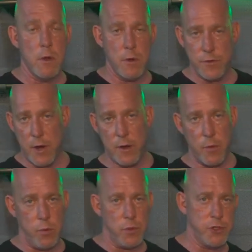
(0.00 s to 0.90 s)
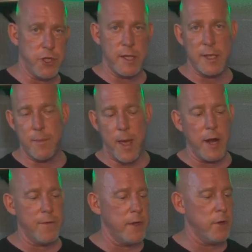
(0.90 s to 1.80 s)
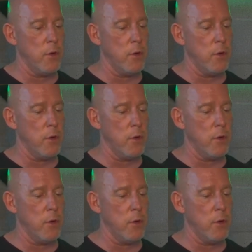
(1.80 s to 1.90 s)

or try to shake them out of it